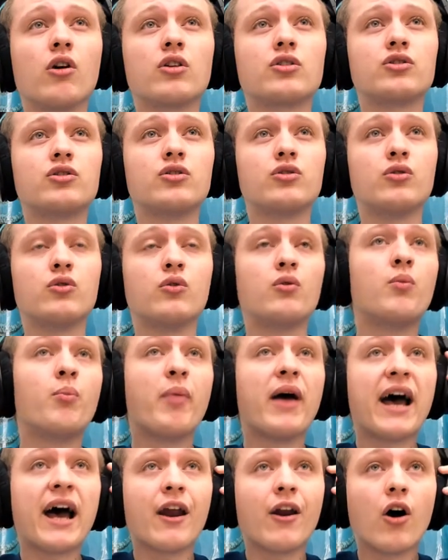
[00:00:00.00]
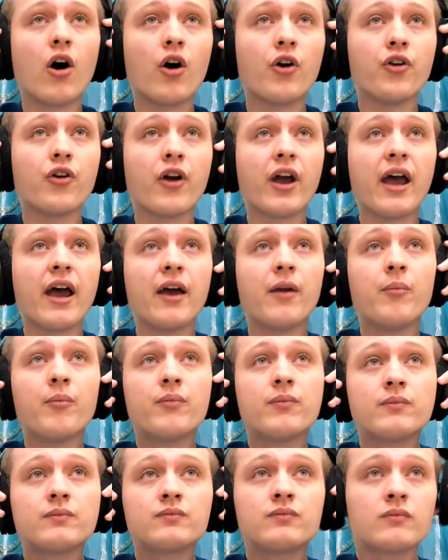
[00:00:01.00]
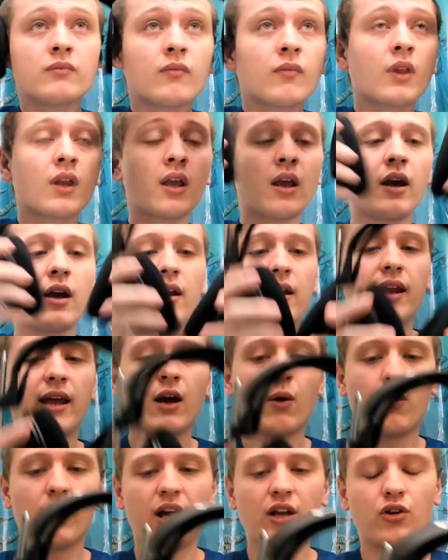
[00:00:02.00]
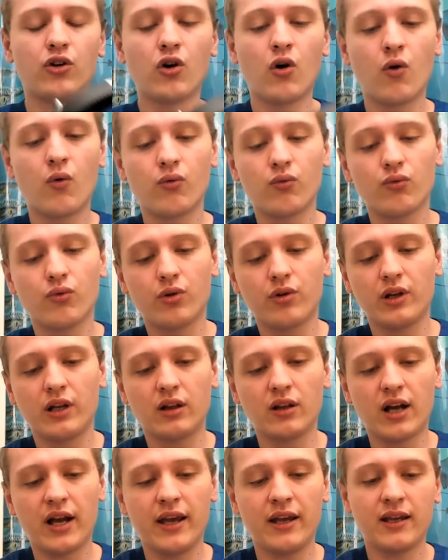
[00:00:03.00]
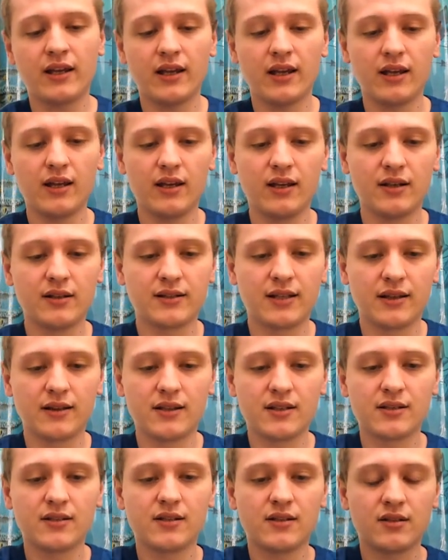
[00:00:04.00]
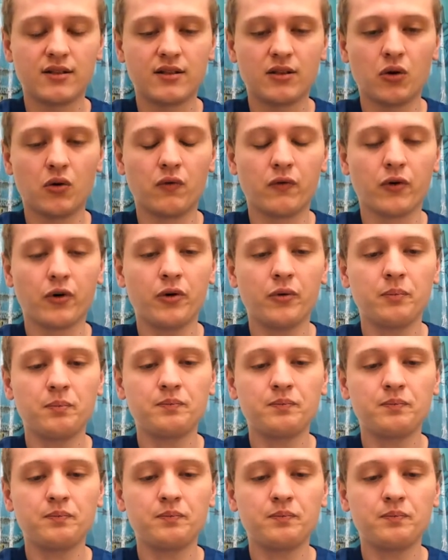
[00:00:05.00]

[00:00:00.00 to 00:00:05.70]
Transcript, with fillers: too bad on your head. Now what I don't really like is that this is silver.